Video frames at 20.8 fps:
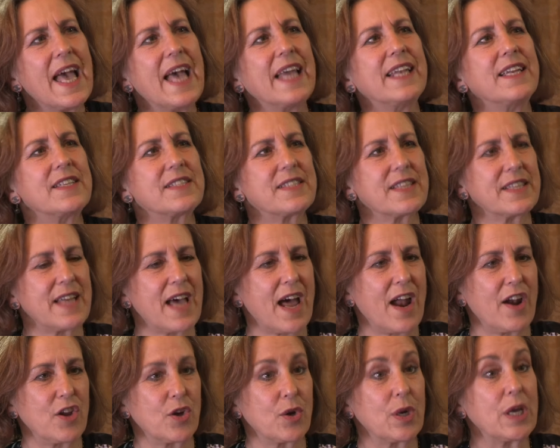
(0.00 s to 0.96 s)
any
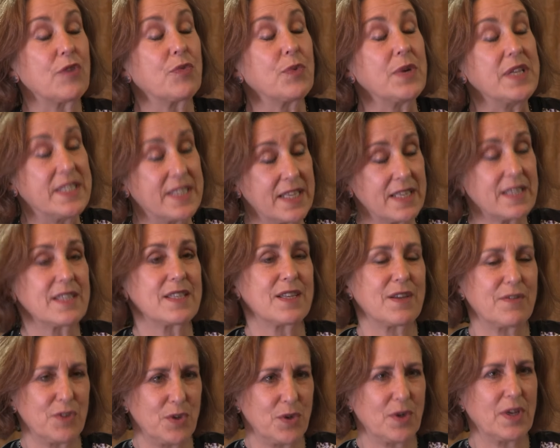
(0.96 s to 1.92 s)
scenario if we didn't
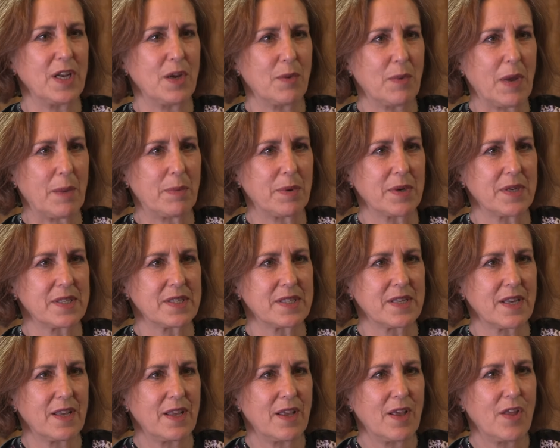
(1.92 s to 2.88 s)
have nuclear weapons
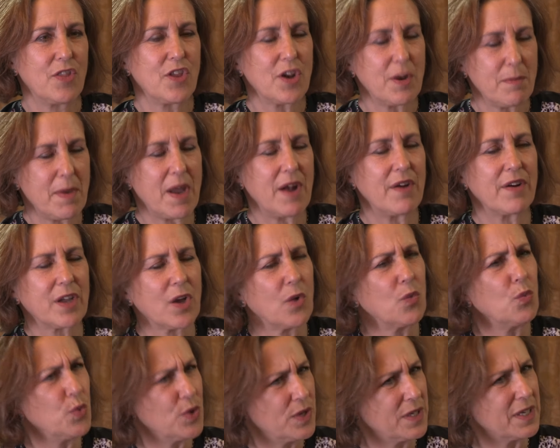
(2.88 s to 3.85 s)
that America
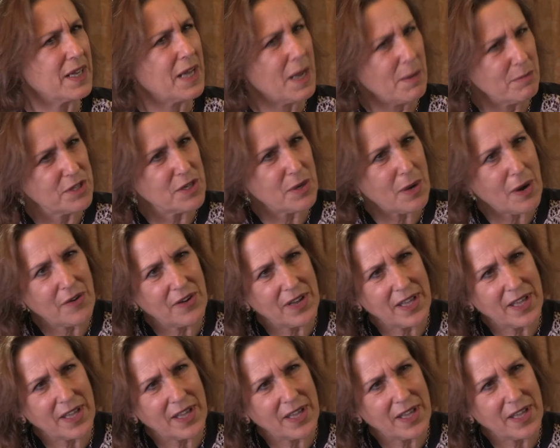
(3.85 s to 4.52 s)
wouldn't come to our